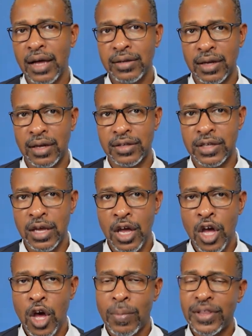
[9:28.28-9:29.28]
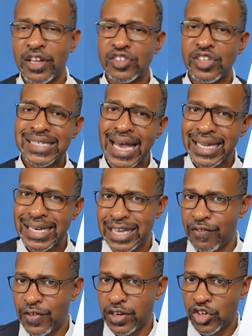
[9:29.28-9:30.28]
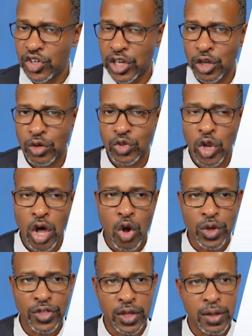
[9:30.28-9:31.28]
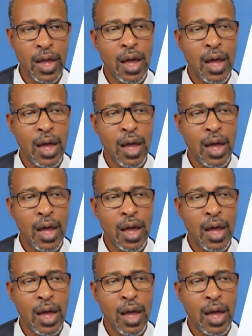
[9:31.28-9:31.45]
does. But there's a second definition that goes along with it.